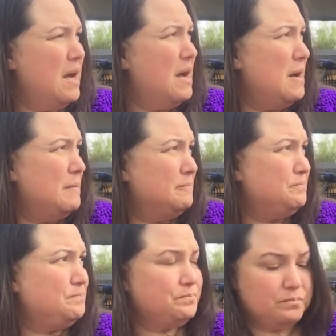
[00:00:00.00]

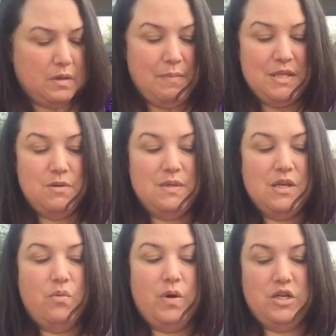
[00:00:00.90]
But this was
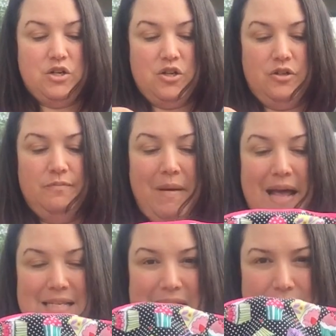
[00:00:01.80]
the original
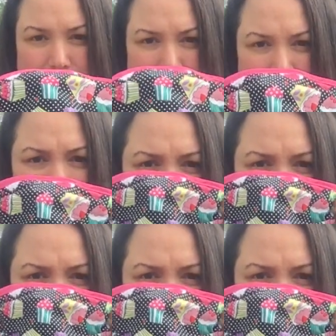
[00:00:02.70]
mask that I was making.